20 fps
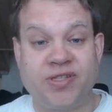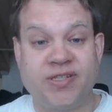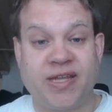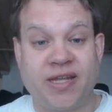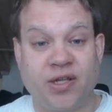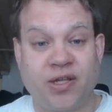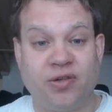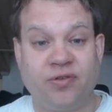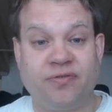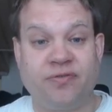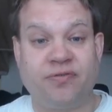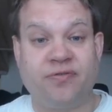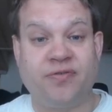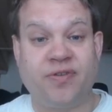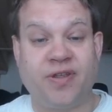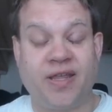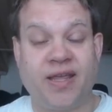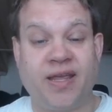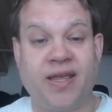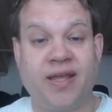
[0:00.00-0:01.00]
self.
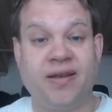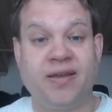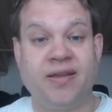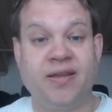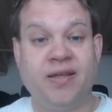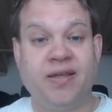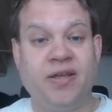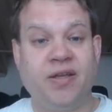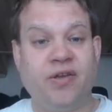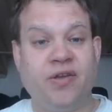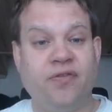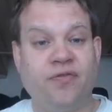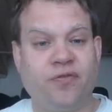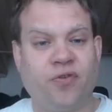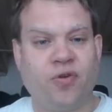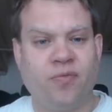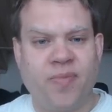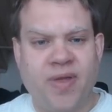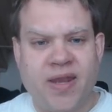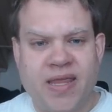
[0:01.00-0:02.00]
And
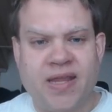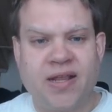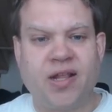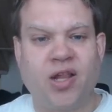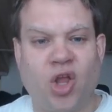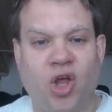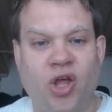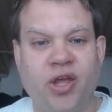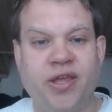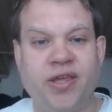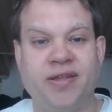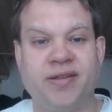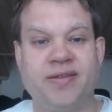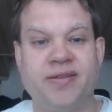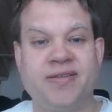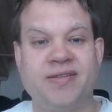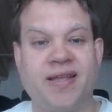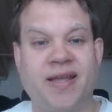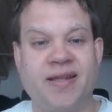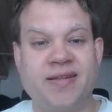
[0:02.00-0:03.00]
for many
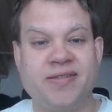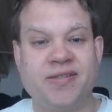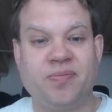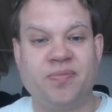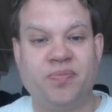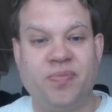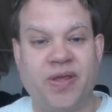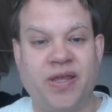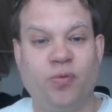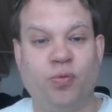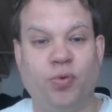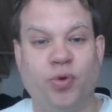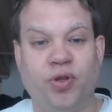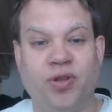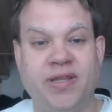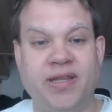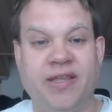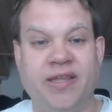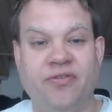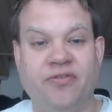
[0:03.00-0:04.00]
clients, that's a big
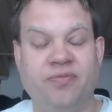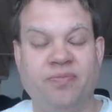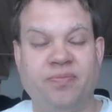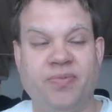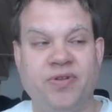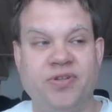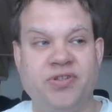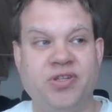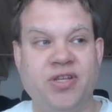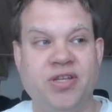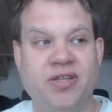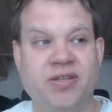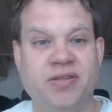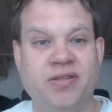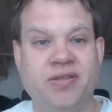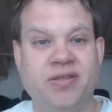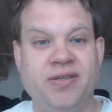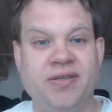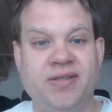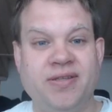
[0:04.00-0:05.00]
relief. But she
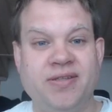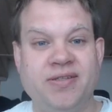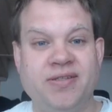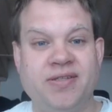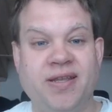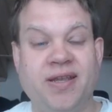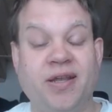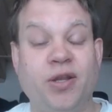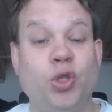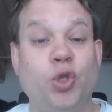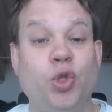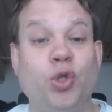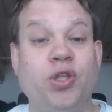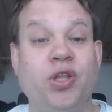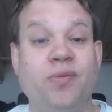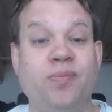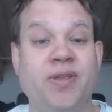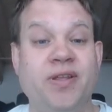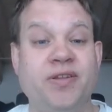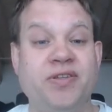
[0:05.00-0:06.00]
kind of looked
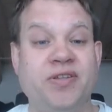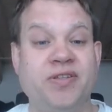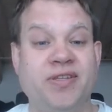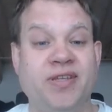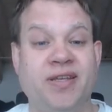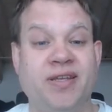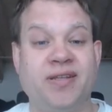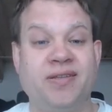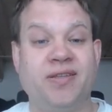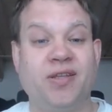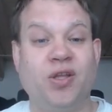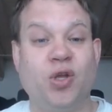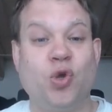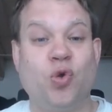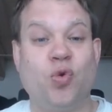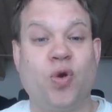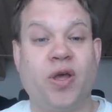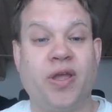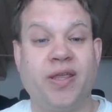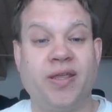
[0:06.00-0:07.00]
at me and she said,
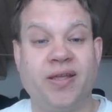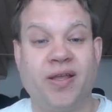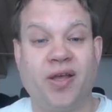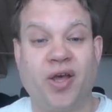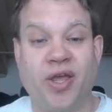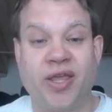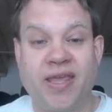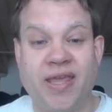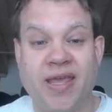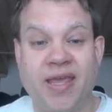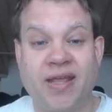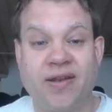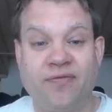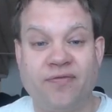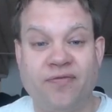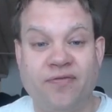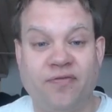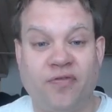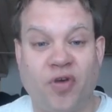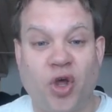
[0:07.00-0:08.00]
no, I can't
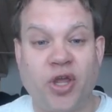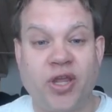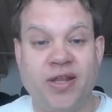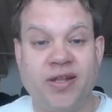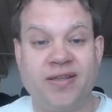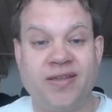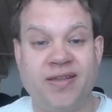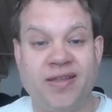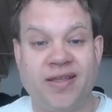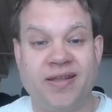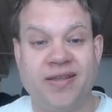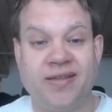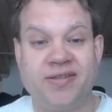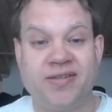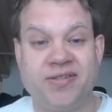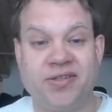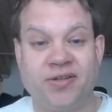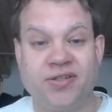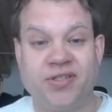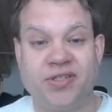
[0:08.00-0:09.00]
find any
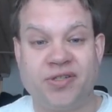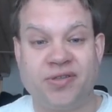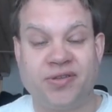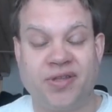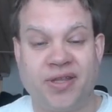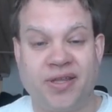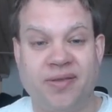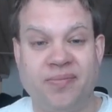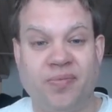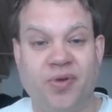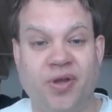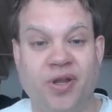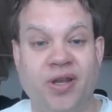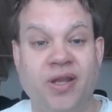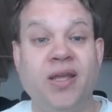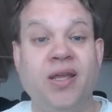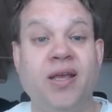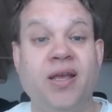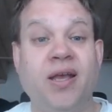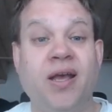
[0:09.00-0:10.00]
such thing,
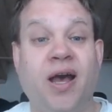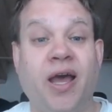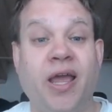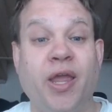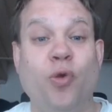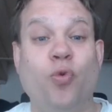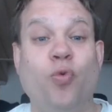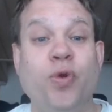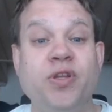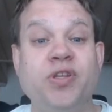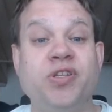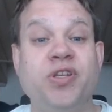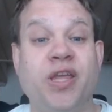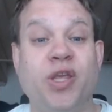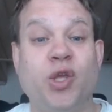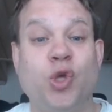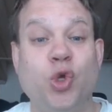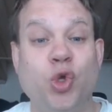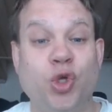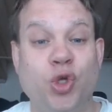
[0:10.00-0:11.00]
but I wish
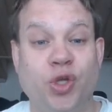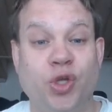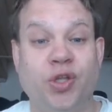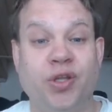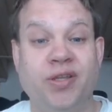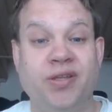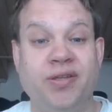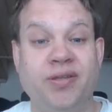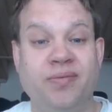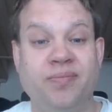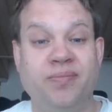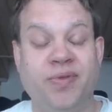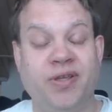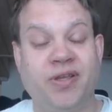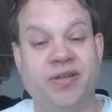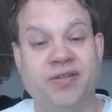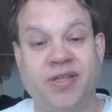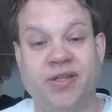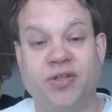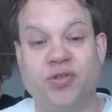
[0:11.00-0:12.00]
I could
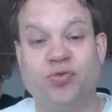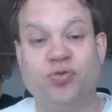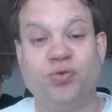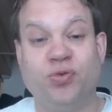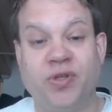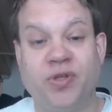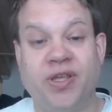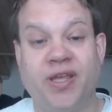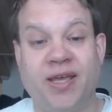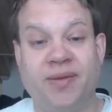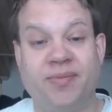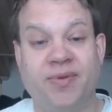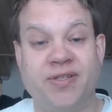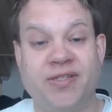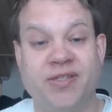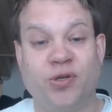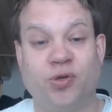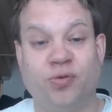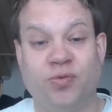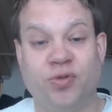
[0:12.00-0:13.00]
because I truly am a
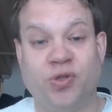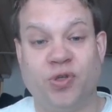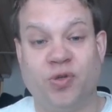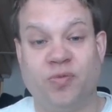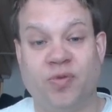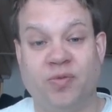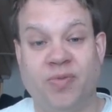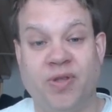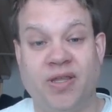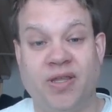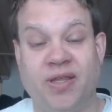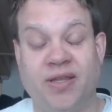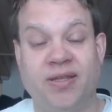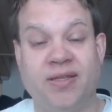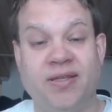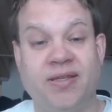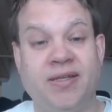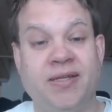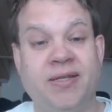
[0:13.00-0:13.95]
terrible human being.